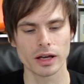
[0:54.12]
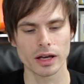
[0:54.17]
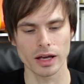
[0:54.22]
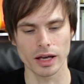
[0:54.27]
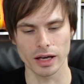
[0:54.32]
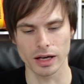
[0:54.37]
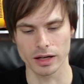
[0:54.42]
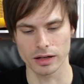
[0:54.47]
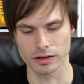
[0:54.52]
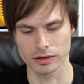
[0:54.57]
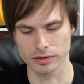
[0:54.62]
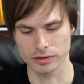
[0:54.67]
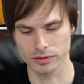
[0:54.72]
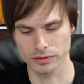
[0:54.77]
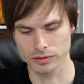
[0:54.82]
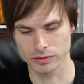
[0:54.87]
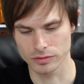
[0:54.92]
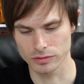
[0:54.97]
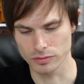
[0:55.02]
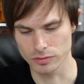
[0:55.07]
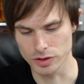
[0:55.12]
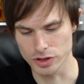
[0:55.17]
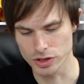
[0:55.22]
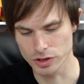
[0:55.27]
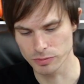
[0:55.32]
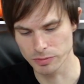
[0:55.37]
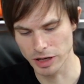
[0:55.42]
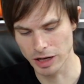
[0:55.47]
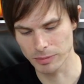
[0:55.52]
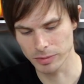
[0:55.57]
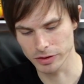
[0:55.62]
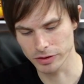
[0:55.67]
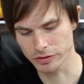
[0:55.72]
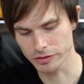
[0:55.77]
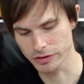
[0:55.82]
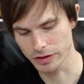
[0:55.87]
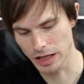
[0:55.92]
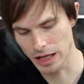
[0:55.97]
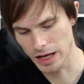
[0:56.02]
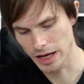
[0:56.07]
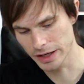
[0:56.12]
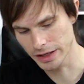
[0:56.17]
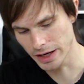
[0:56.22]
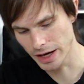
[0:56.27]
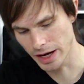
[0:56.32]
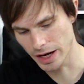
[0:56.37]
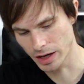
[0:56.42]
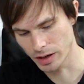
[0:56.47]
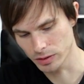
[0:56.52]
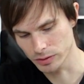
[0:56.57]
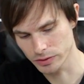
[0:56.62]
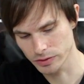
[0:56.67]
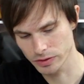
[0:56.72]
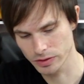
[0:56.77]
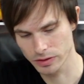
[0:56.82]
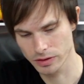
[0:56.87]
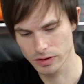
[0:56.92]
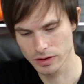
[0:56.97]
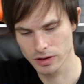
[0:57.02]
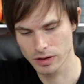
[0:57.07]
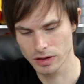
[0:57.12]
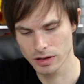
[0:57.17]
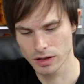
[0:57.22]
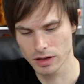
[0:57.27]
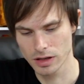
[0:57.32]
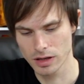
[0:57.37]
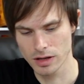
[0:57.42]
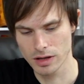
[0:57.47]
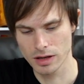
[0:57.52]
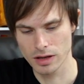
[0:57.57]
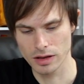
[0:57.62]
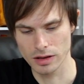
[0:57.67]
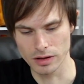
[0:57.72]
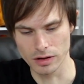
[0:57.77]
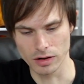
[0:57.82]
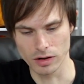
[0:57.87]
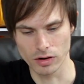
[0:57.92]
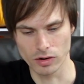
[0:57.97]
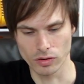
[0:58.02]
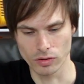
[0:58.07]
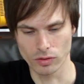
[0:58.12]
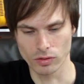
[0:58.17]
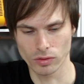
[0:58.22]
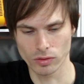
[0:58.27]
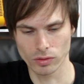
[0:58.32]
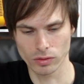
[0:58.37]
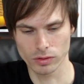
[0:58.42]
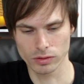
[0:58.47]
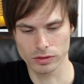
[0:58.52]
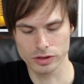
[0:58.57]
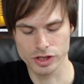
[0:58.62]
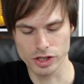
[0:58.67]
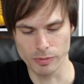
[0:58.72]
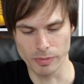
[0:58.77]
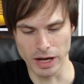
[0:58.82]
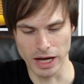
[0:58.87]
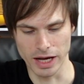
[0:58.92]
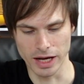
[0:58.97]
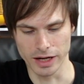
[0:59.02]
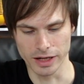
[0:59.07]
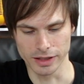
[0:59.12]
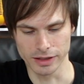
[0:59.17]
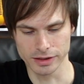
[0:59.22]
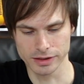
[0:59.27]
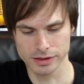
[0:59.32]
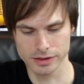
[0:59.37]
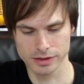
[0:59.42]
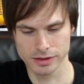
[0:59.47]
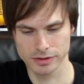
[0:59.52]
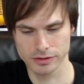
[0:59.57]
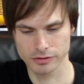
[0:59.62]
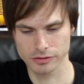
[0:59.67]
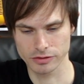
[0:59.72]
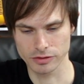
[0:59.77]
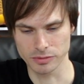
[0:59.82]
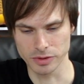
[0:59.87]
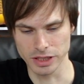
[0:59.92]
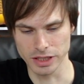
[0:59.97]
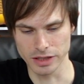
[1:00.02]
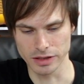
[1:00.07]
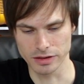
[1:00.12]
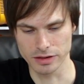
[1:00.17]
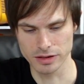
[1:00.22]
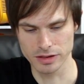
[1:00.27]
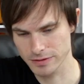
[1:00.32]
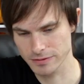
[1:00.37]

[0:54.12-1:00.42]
And we should be able to slide out the whole shebang from here.